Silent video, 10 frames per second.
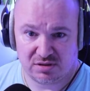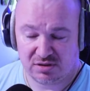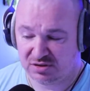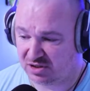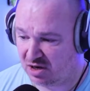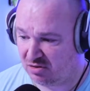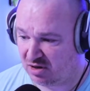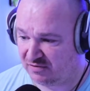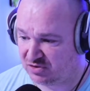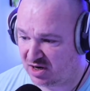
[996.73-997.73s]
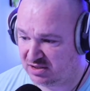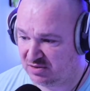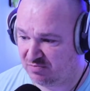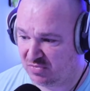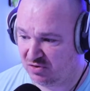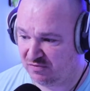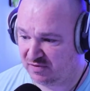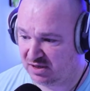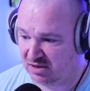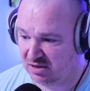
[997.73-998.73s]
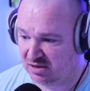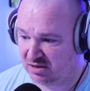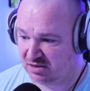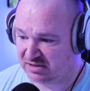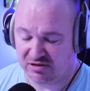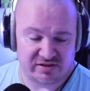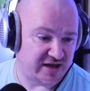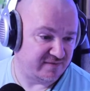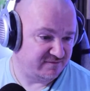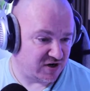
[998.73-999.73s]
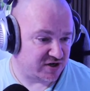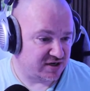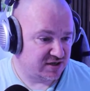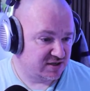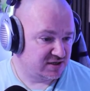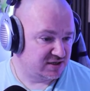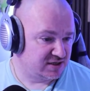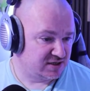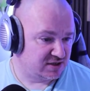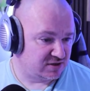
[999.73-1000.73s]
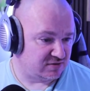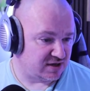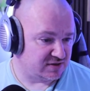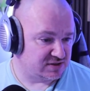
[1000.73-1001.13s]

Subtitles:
So I've tried to move it. Still there. Fuck. Right.